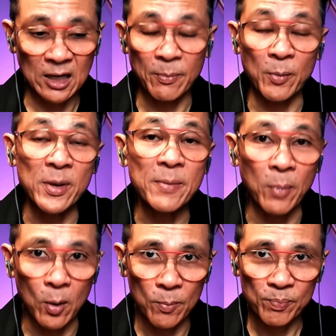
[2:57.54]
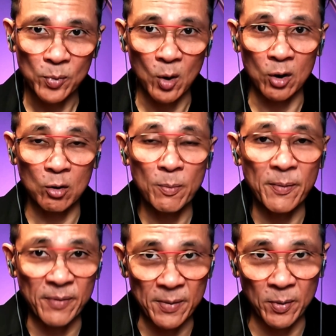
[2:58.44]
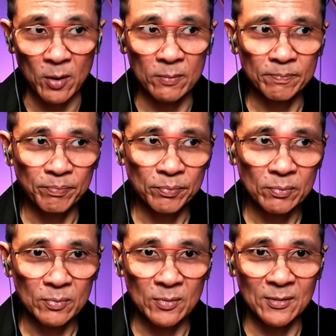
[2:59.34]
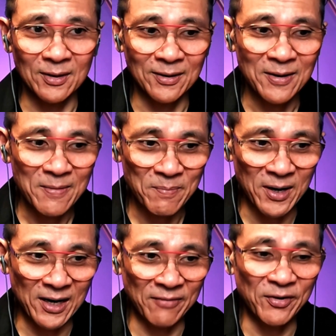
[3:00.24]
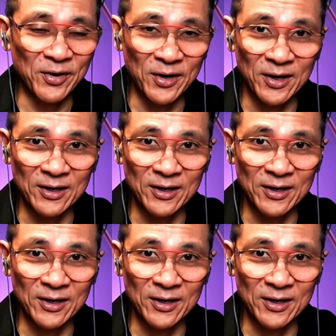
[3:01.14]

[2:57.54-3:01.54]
couple people or a group of people. But if you